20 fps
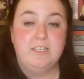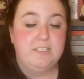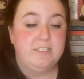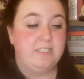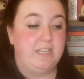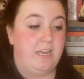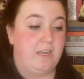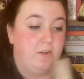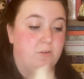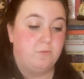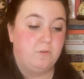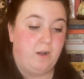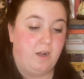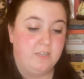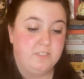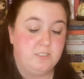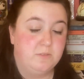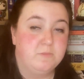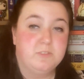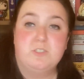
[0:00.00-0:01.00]
Now,
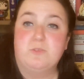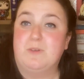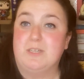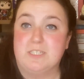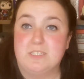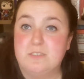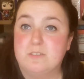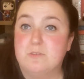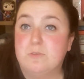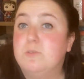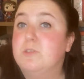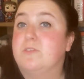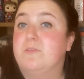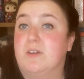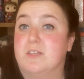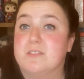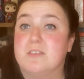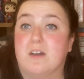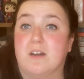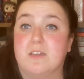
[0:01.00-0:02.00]
I don't want to waste all of
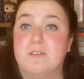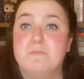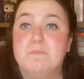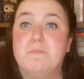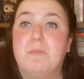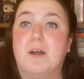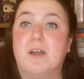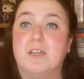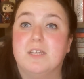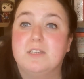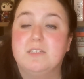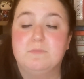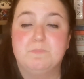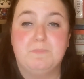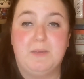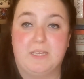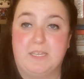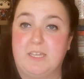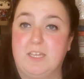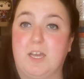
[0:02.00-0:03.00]
our time by
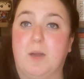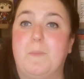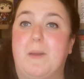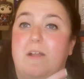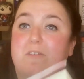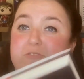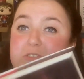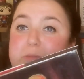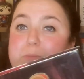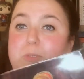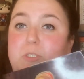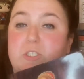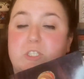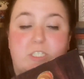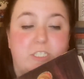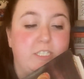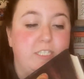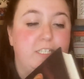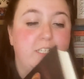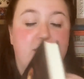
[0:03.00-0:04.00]
picking up every
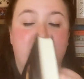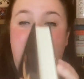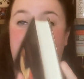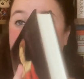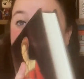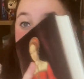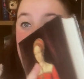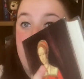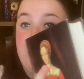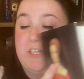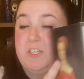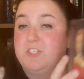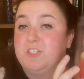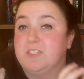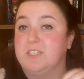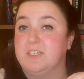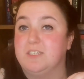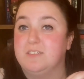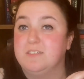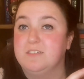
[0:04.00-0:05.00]
book that has
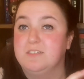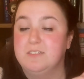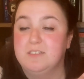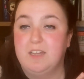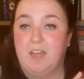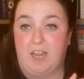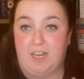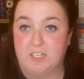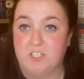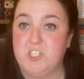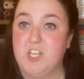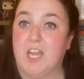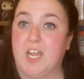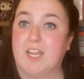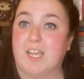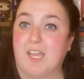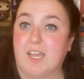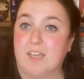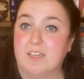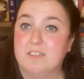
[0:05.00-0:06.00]
pictures in and
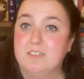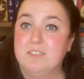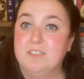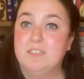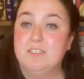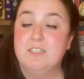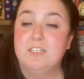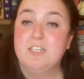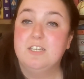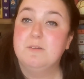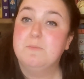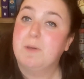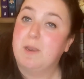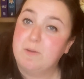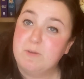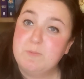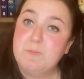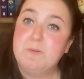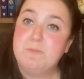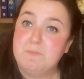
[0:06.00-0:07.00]
checking, but I
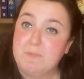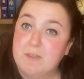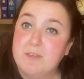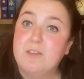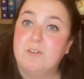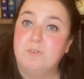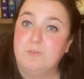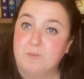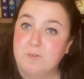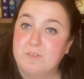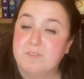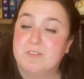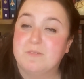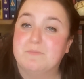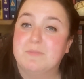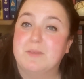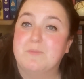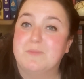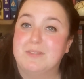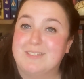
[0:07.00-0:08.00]
would put money on all of them
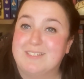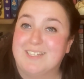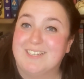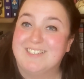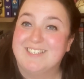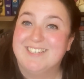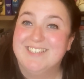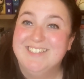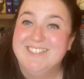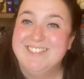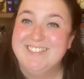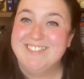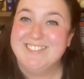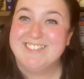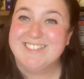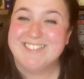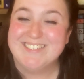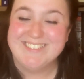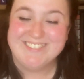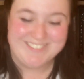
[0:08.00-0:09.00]
being
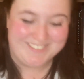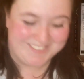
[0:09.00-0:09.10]
mid-sentence.